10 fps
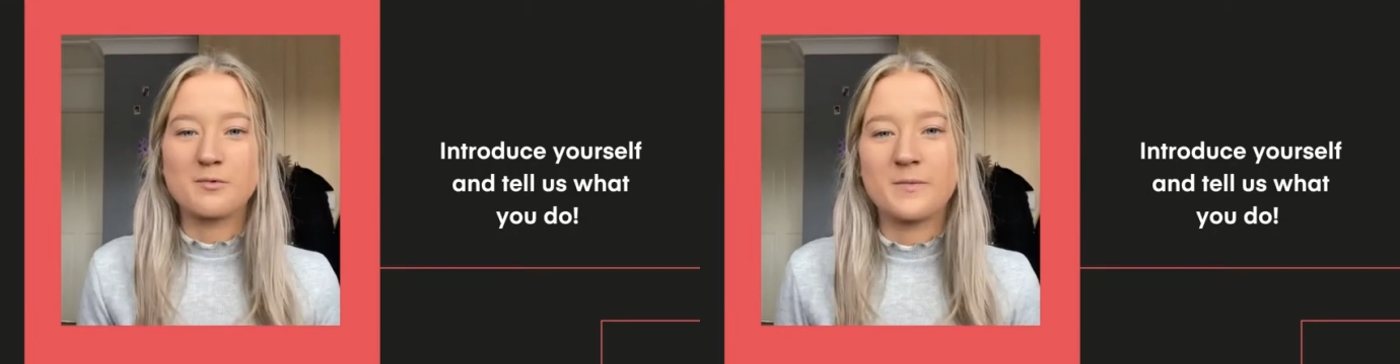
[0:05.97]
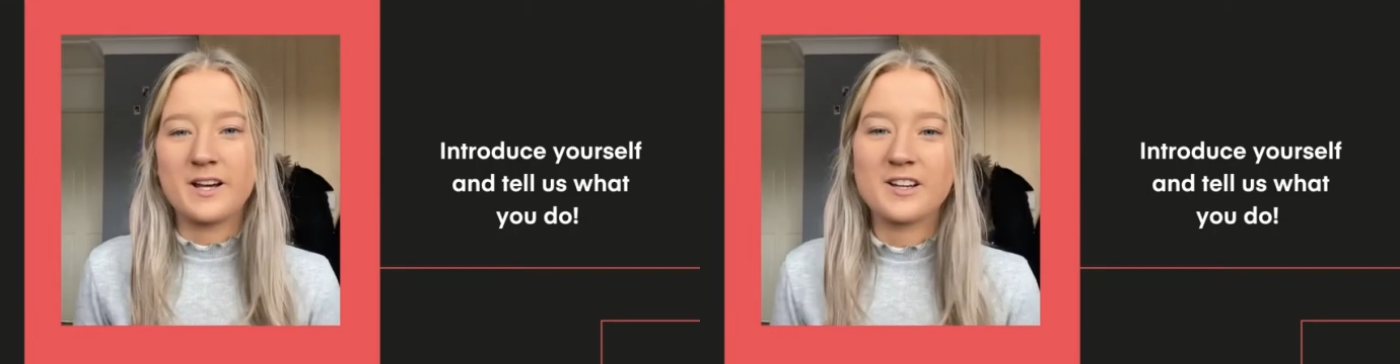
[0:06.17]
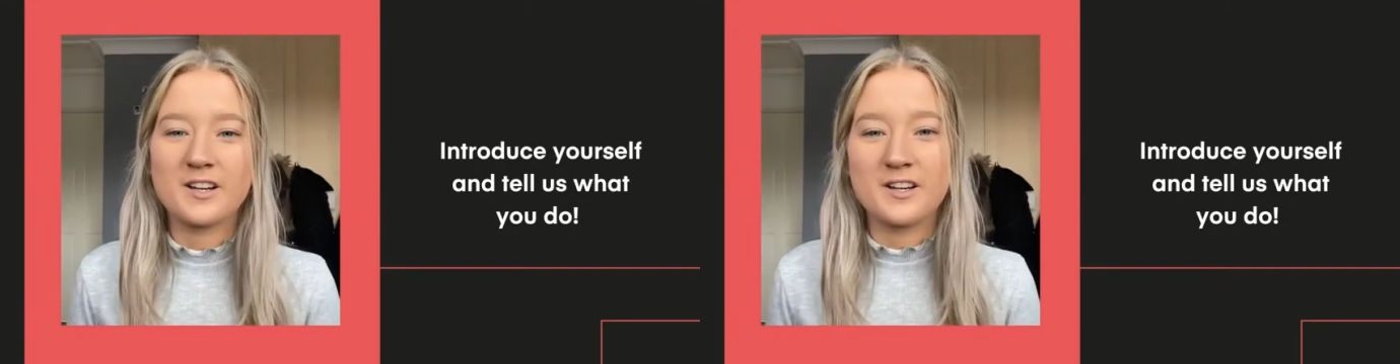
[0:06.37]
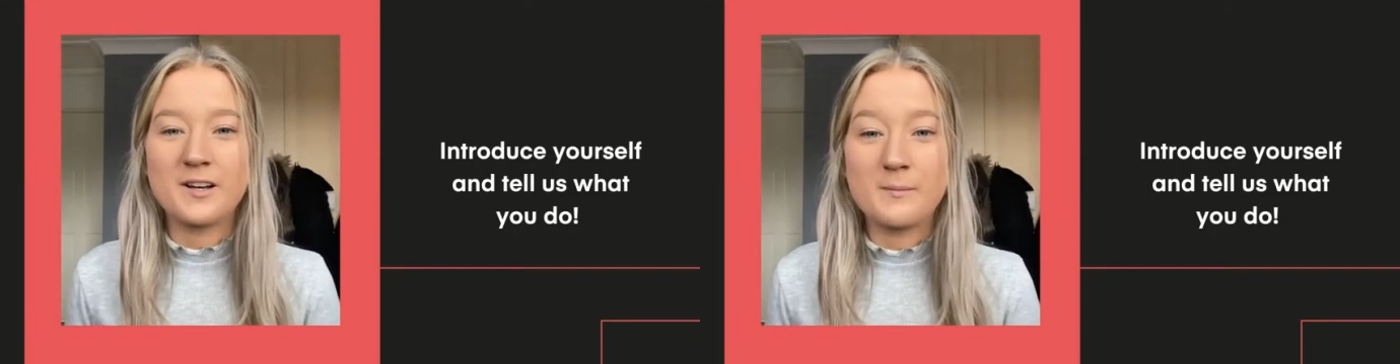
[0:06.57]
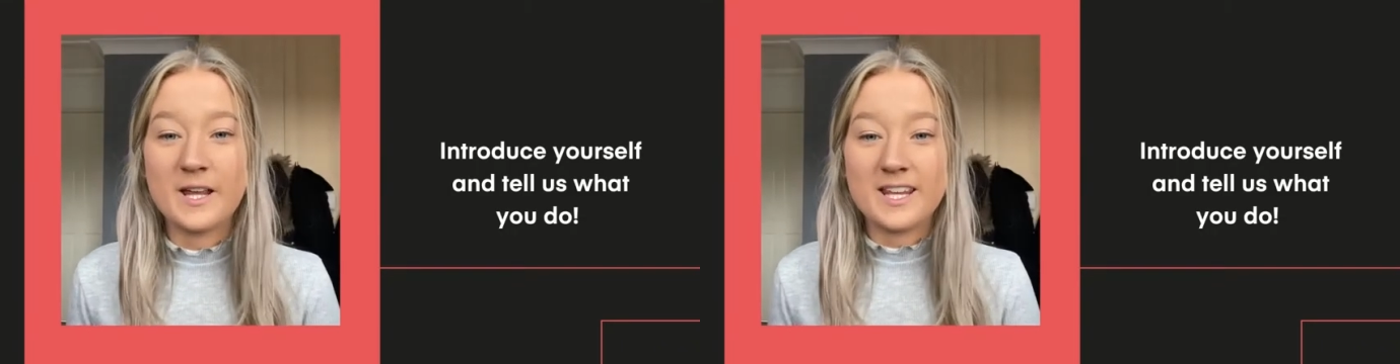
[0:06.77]
Rebecca,
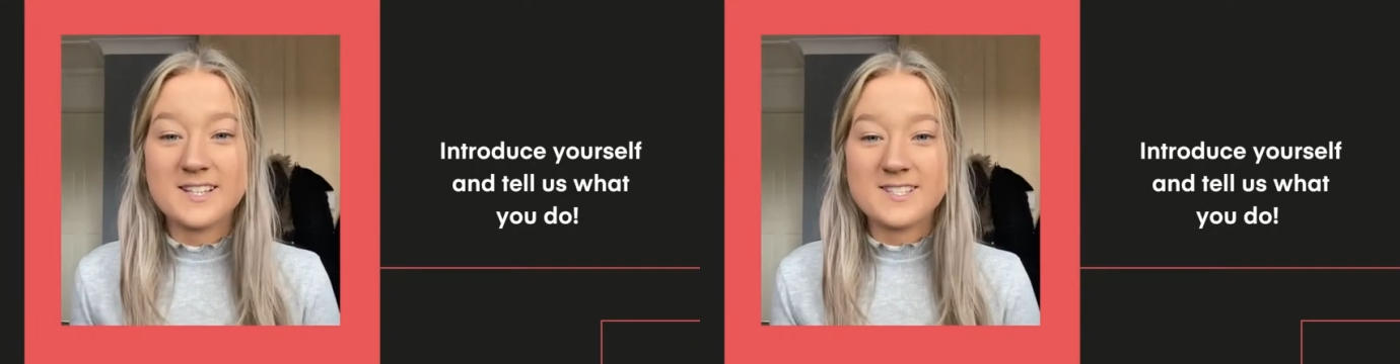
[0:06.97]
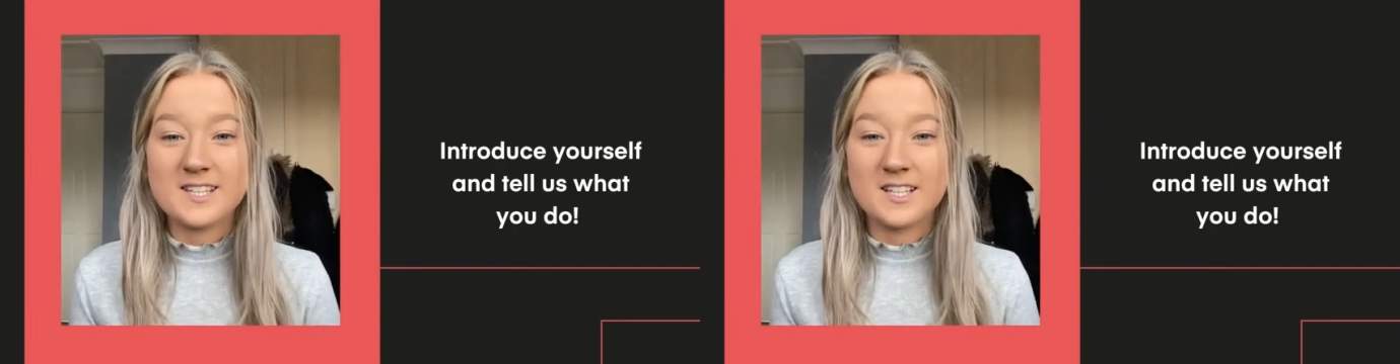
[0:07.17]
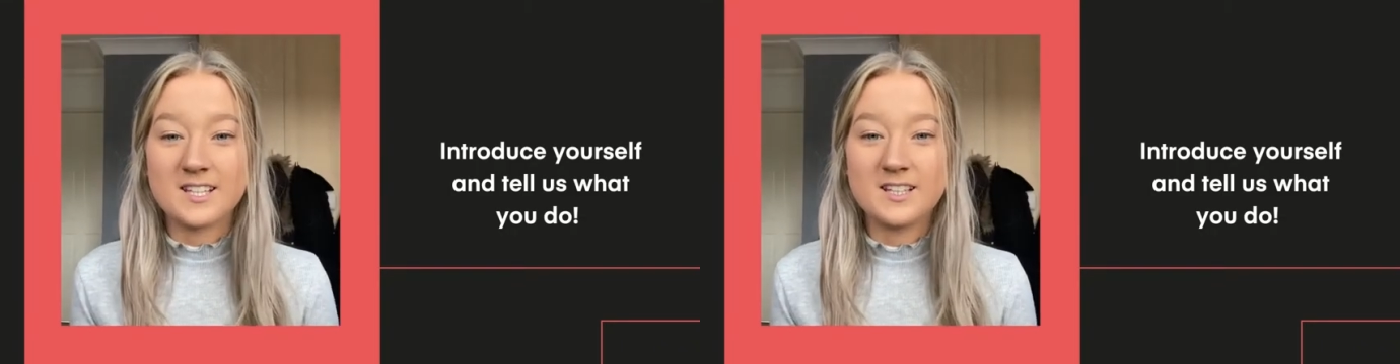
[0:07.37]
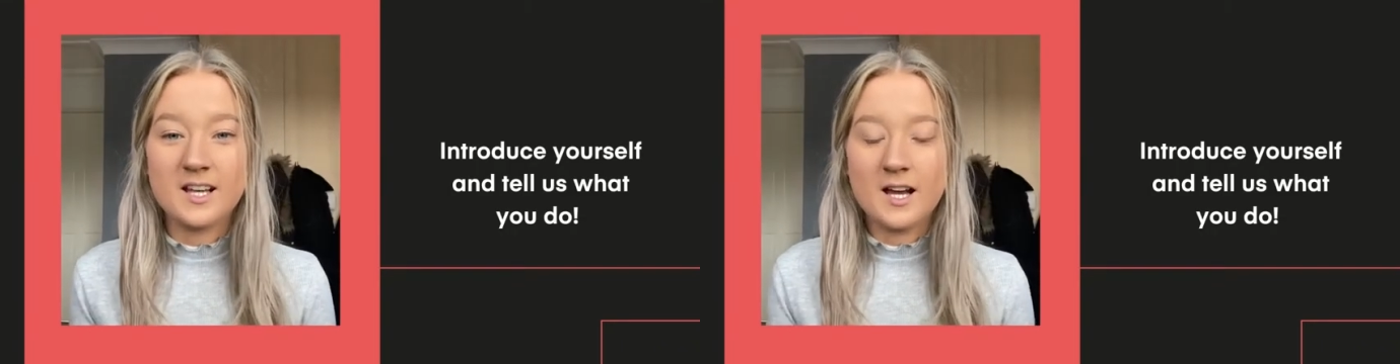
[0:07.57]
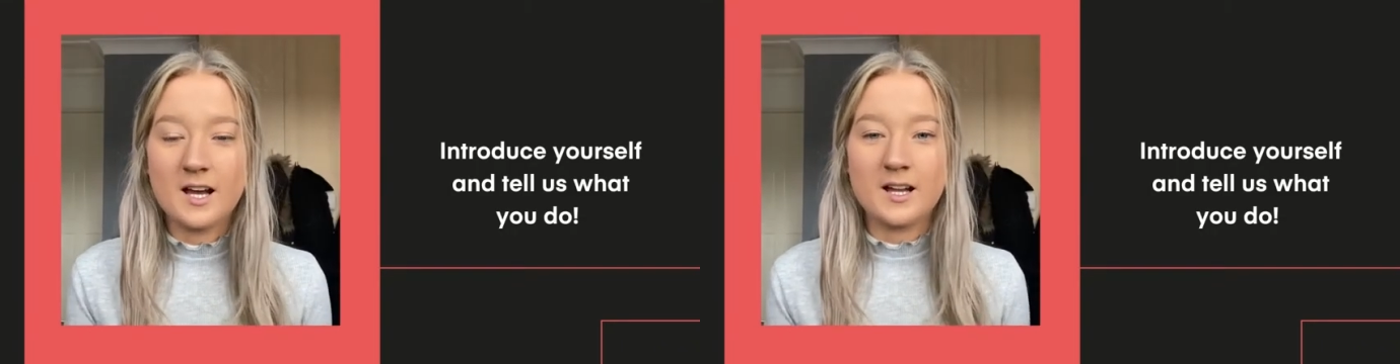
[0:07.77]
I'm eighteen,
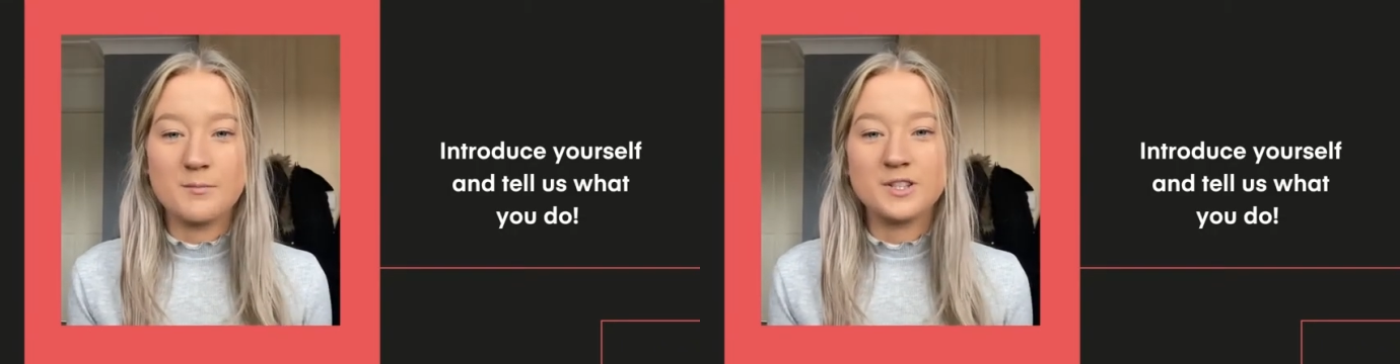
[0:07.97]
and I'm